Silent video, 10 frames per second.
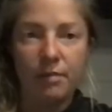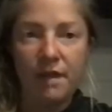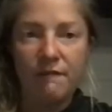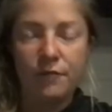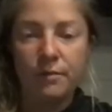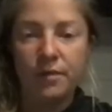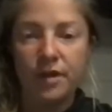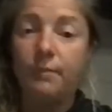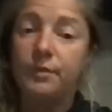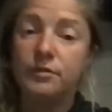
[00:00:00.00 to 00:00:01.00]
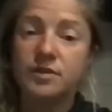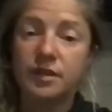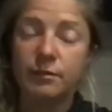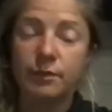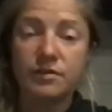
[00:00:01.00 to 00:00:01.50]
platform that I'm
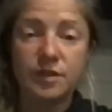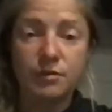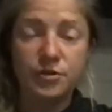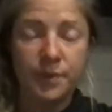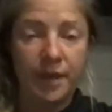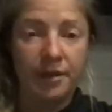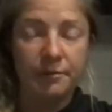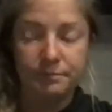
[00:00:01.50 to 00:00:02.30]
using with Scotiabank,